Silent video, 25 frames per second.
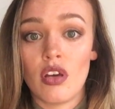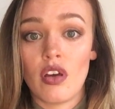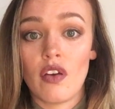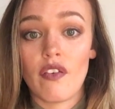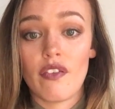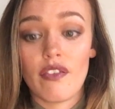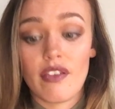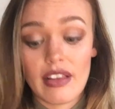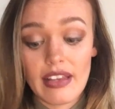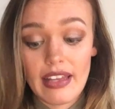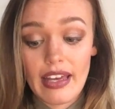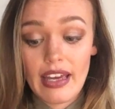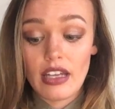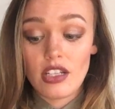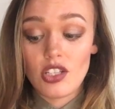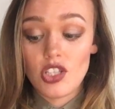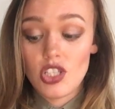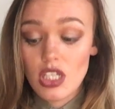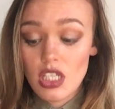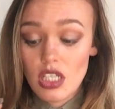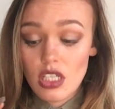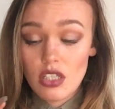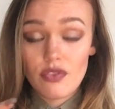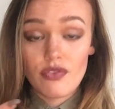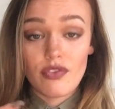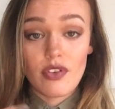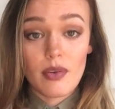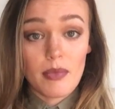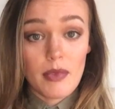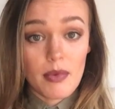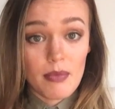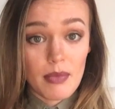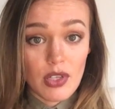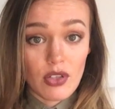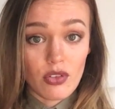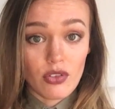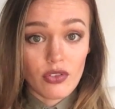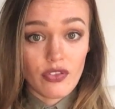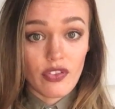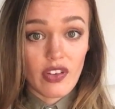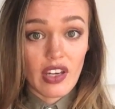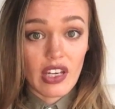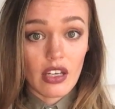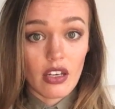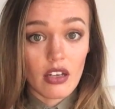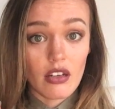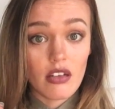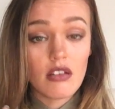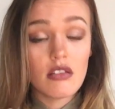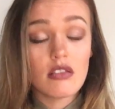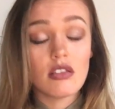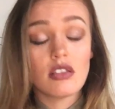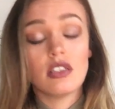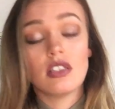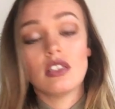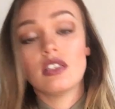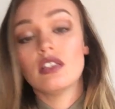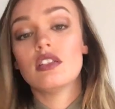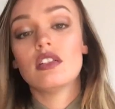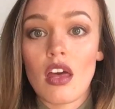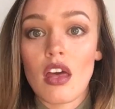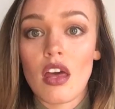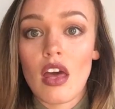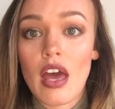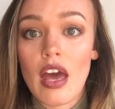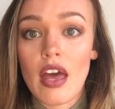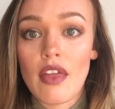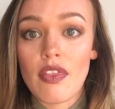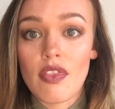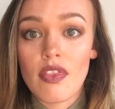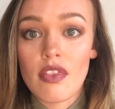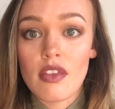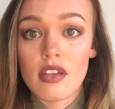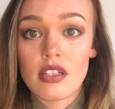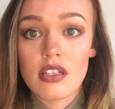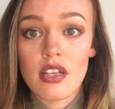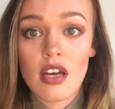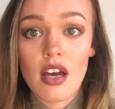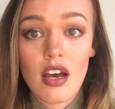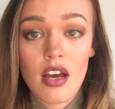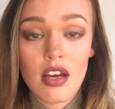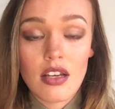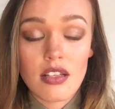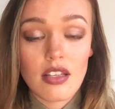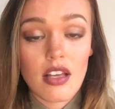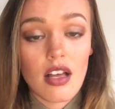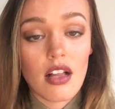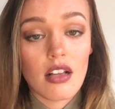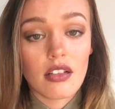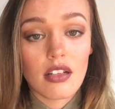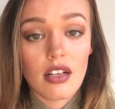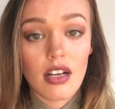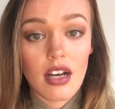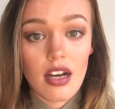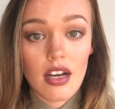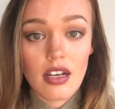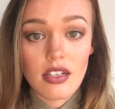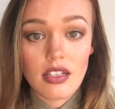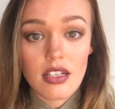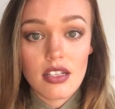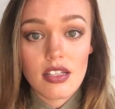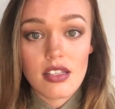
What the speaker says: phalange from the middle finger, at the Tars Al Ghada